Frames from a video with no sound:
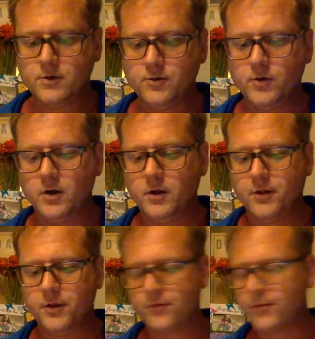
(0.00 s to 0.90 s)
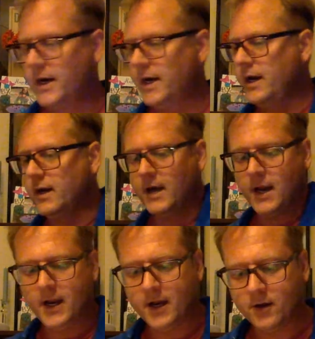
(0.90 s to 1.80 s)
all three
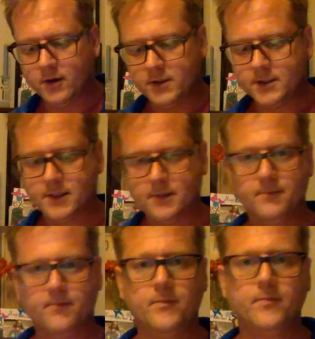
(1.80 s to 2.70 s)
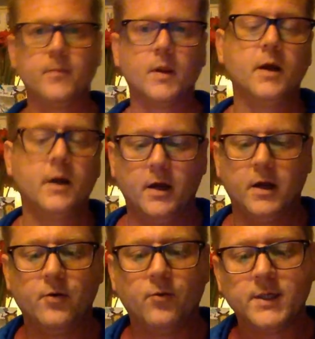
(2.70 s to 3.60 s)
angles,
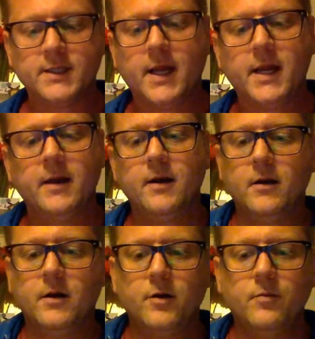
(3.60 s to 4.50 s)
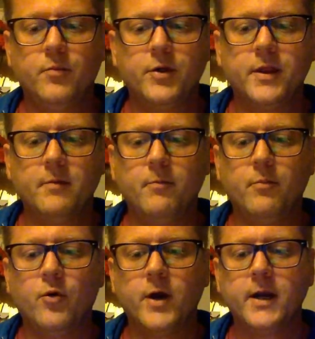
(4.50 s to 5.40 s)
and once again, put them
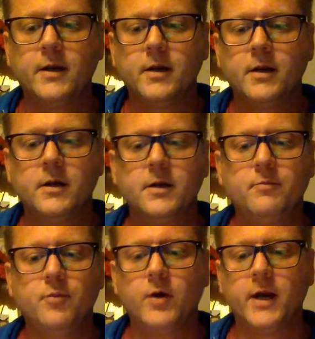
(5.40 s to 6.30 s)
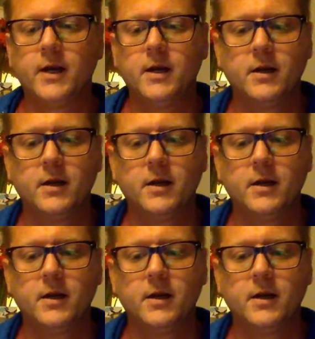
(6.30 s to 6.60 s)
point to point